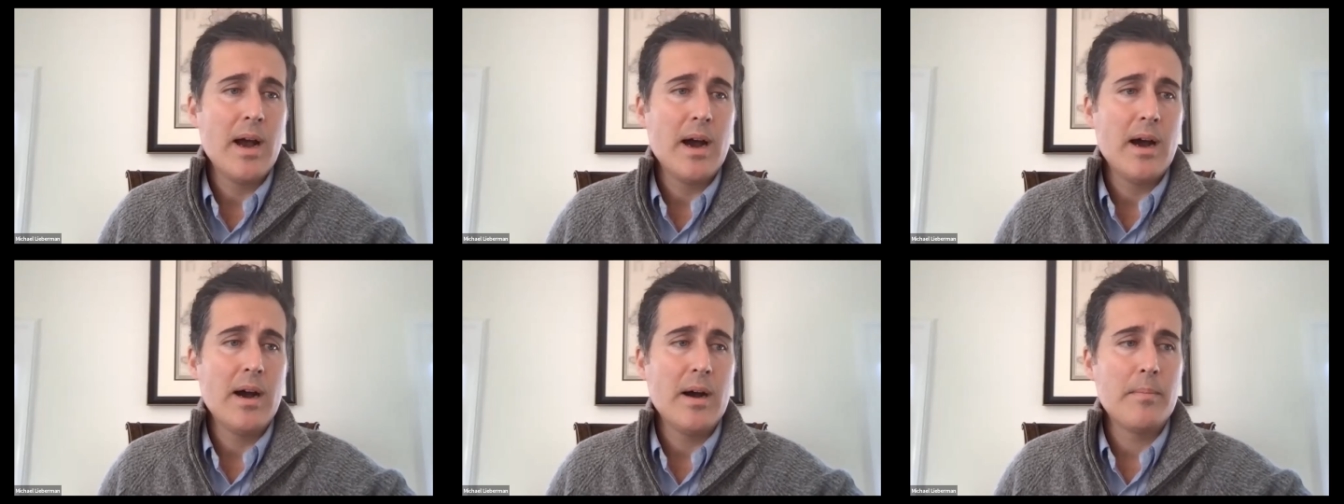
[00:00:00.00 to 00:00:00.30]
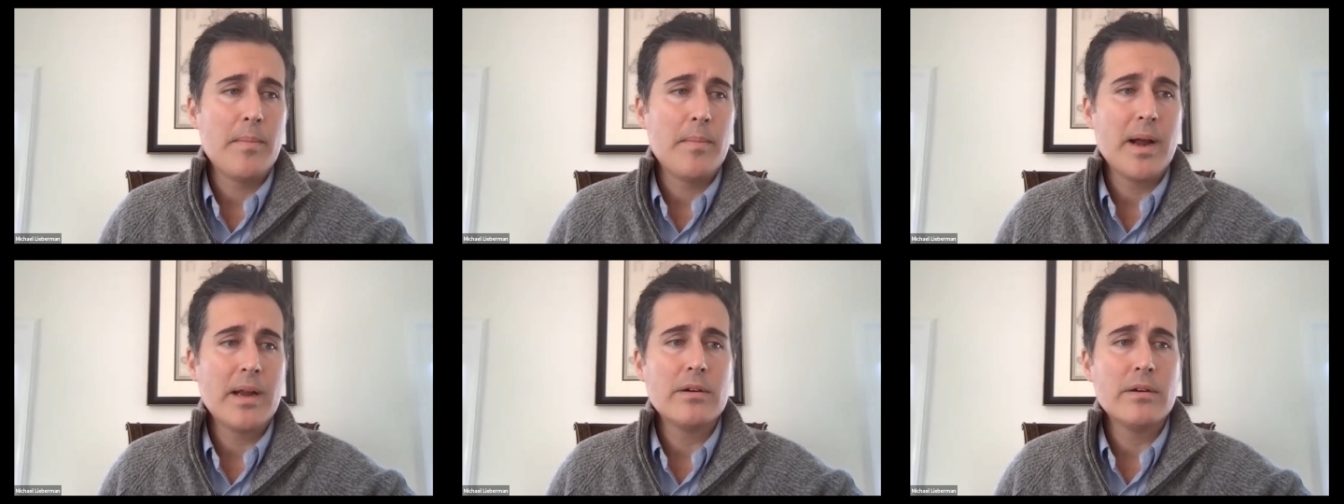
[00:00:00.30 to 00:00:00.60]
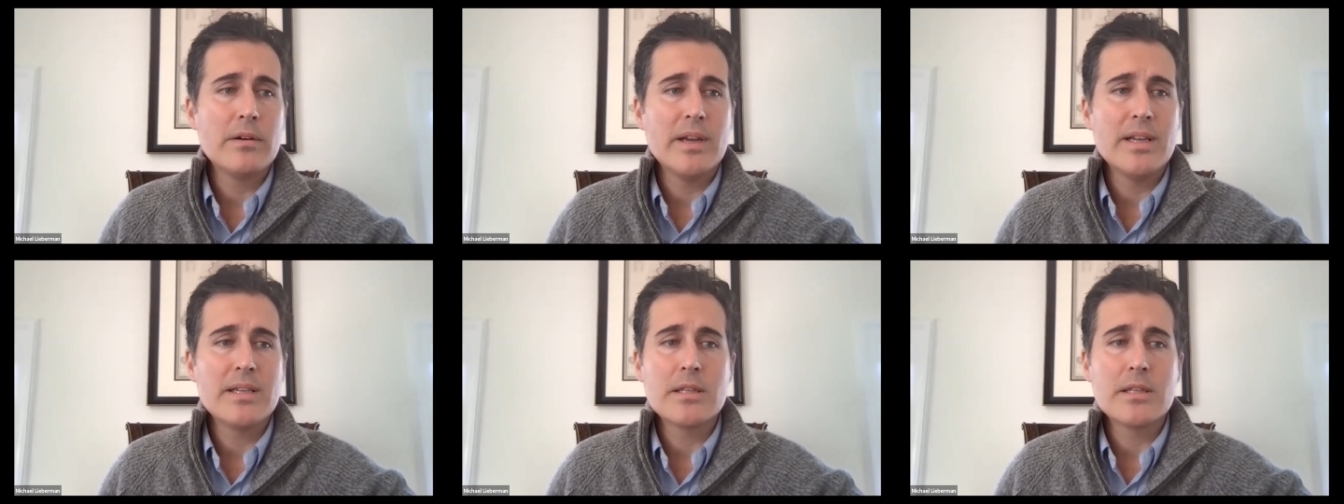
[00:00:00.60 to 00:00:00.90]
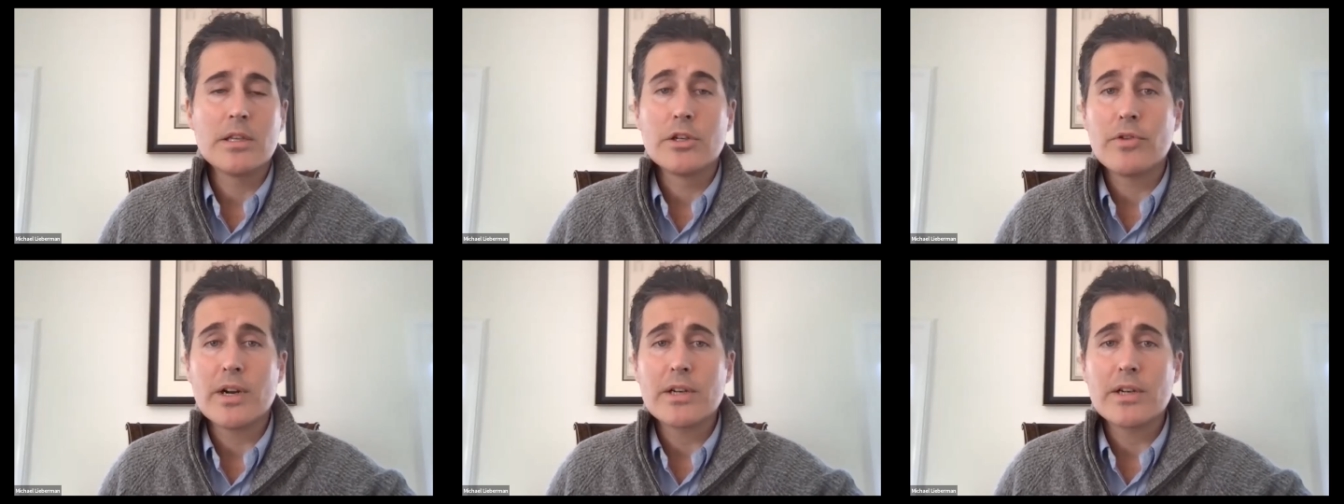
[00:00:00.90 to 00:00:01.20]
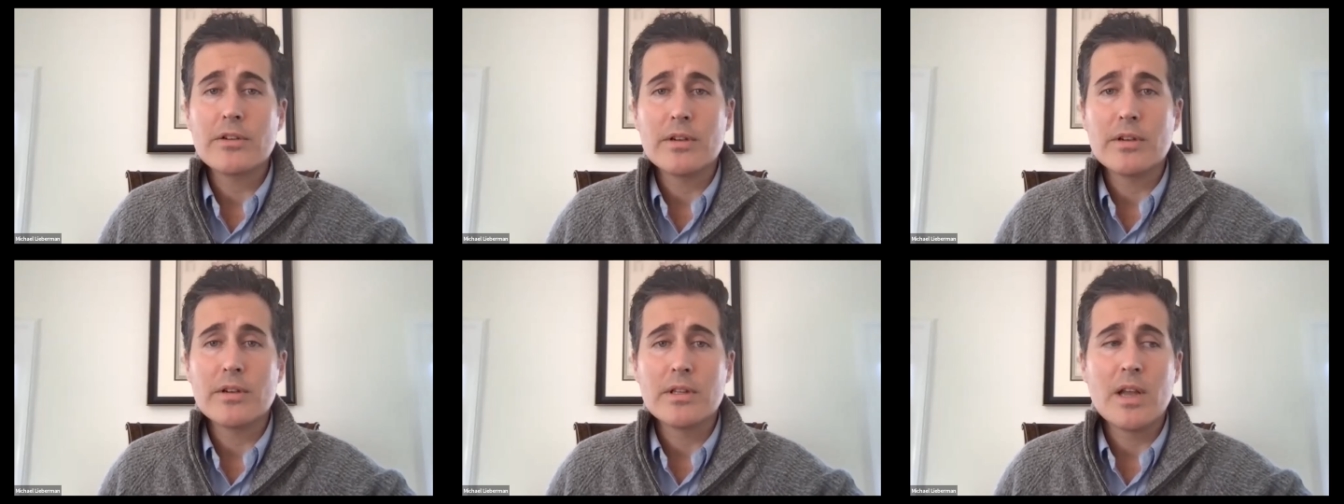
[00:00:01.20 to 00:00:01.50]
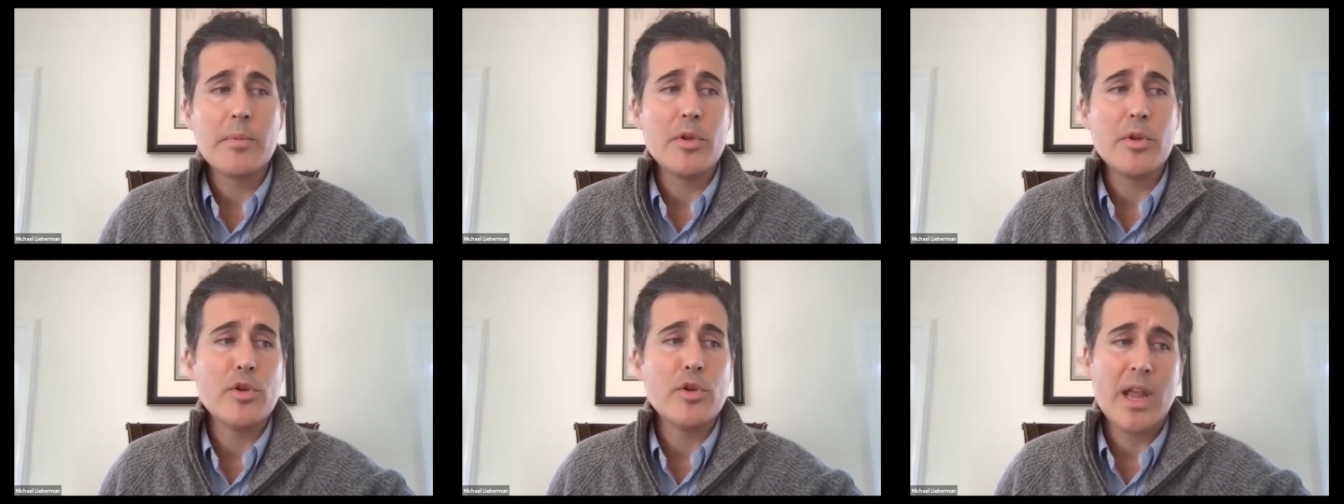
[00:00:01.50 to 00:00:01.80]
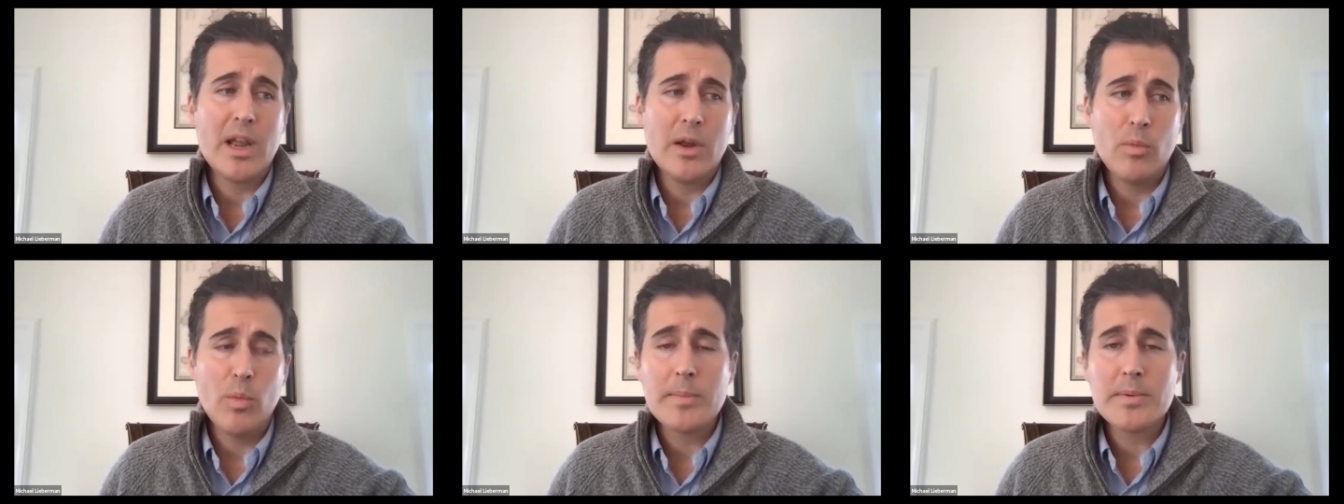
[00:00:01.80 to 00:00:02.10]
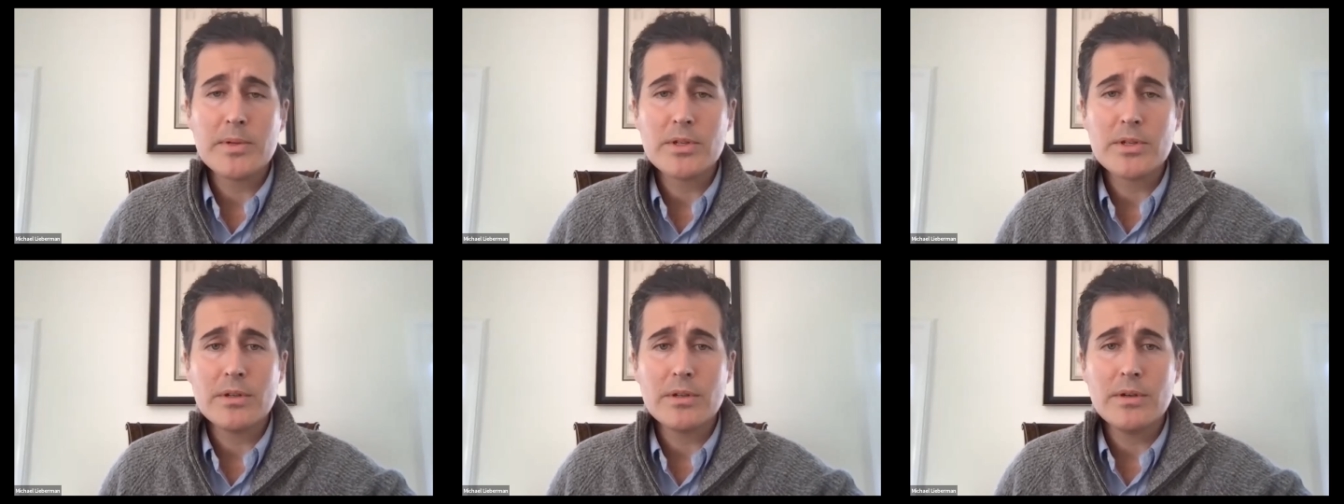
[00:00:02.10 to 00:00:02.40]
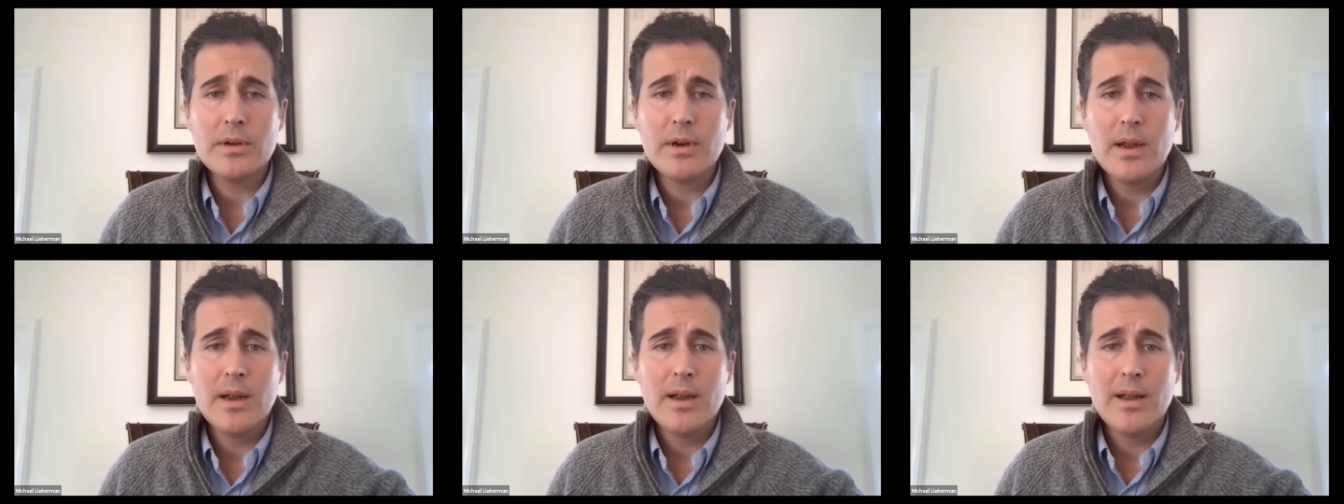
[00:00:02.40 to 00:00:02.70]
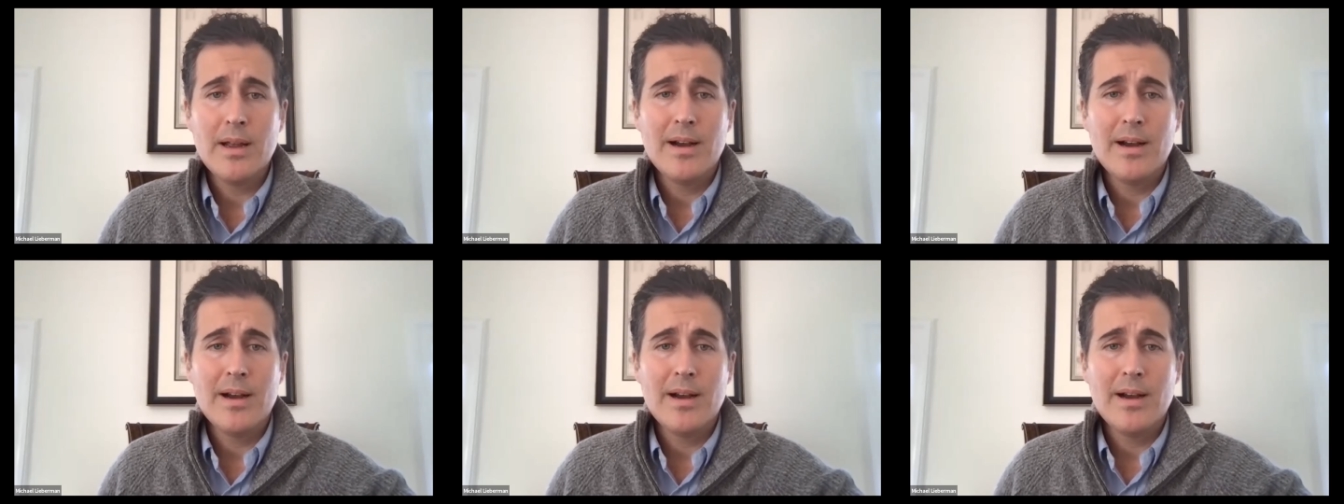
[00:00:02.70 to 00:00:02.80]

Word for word: Michael is the director at W.K. Webster.